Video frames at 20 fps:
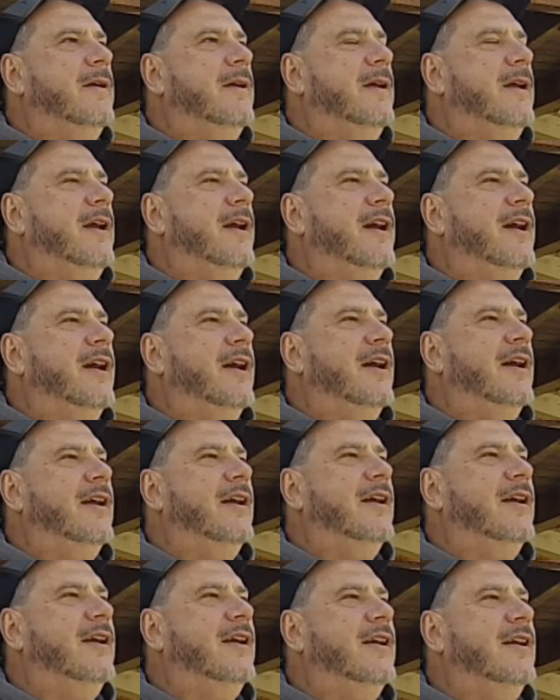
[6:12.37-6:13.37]
Yeah.
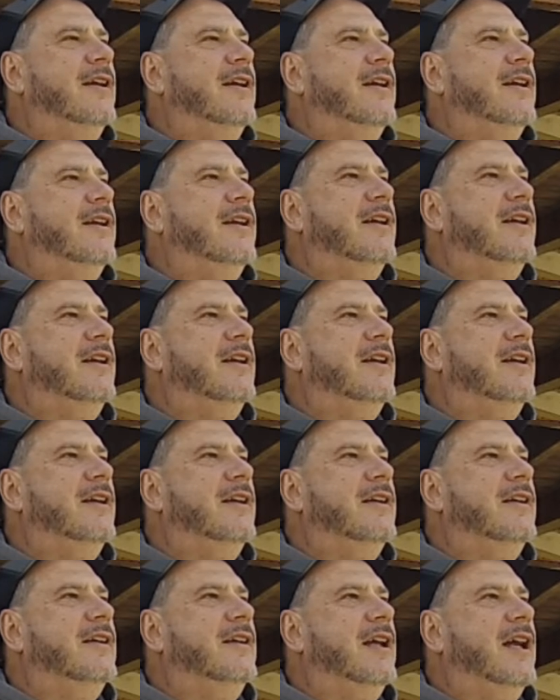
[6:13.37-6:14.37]

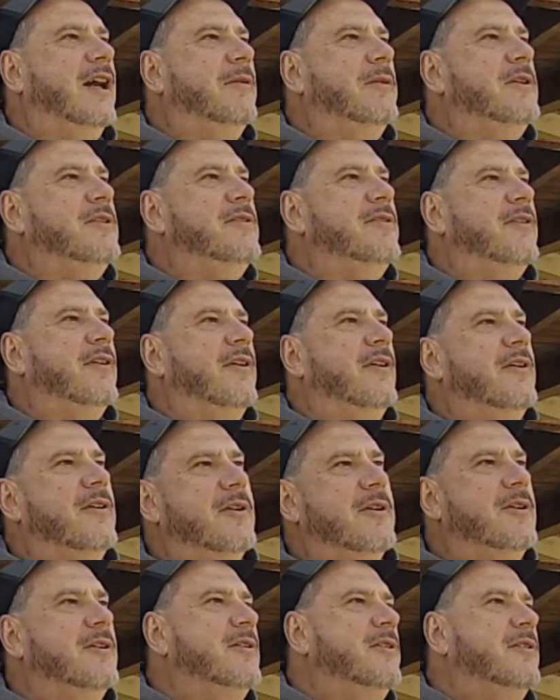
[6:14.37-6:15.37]
Now he's
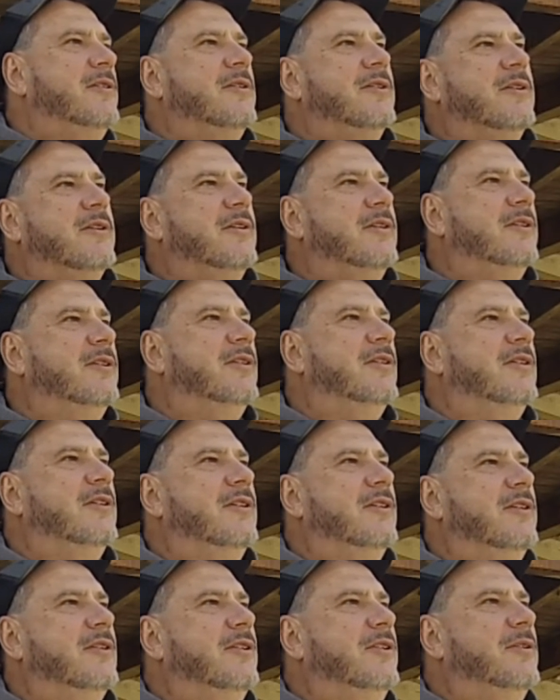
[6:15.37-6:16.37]

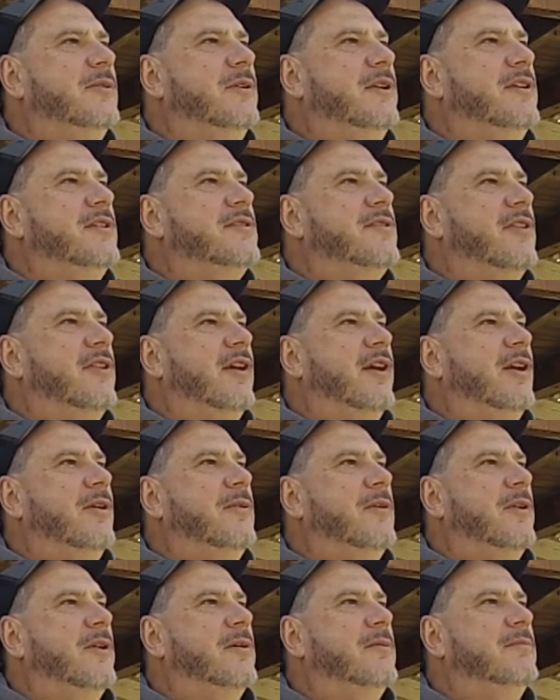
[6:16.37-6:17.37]
doing his thing
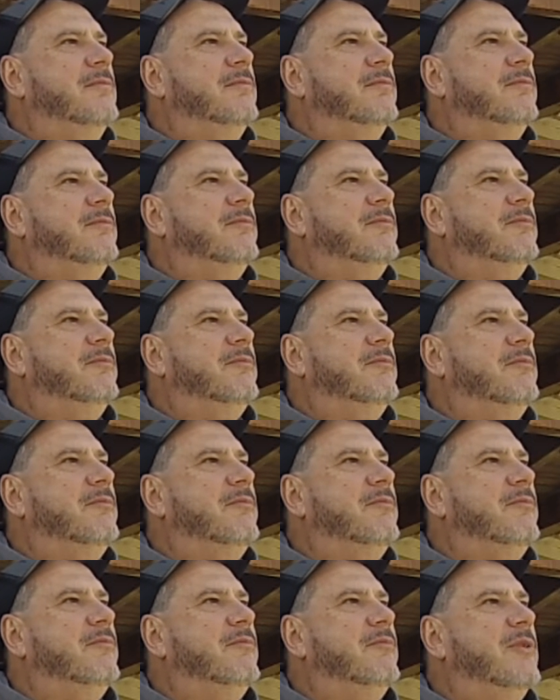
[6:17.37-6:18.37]
with him.
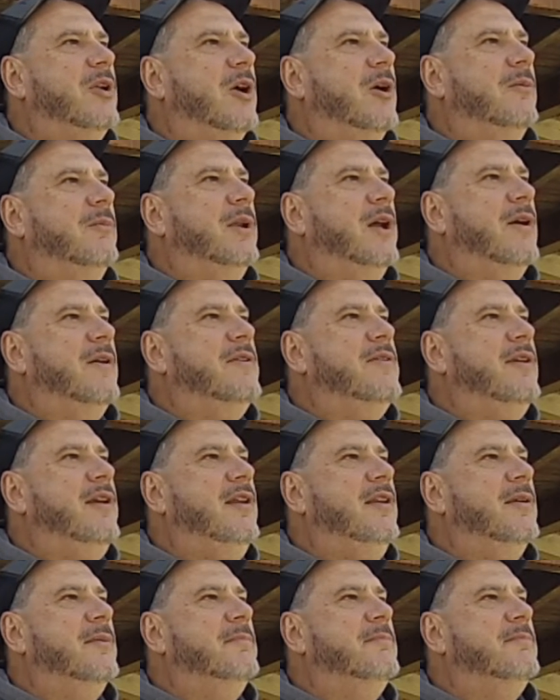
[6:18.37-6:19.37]
Oh, now he's
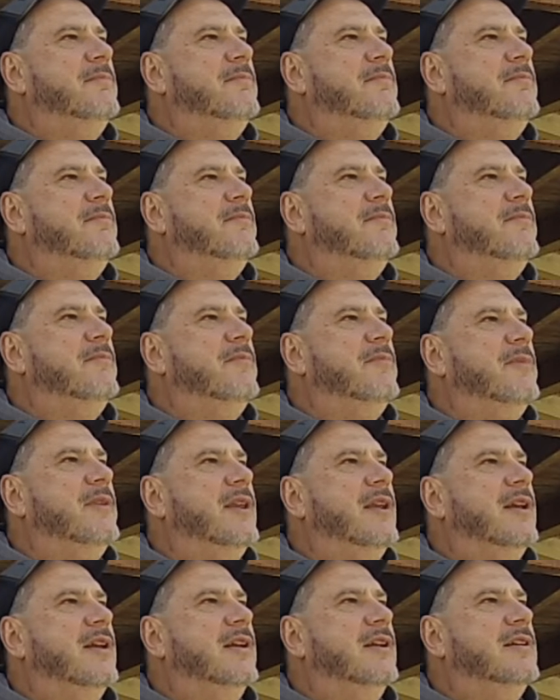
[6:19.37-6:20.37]
eating them,
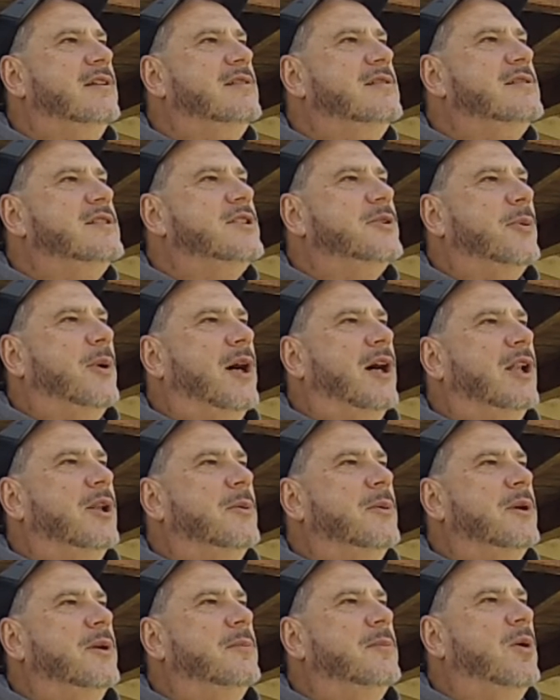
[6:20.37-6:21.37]

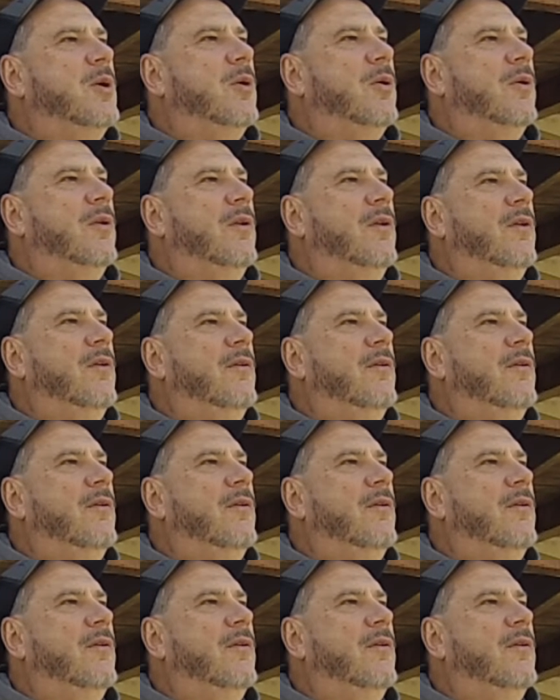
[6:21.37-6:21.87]
swallowing them whole.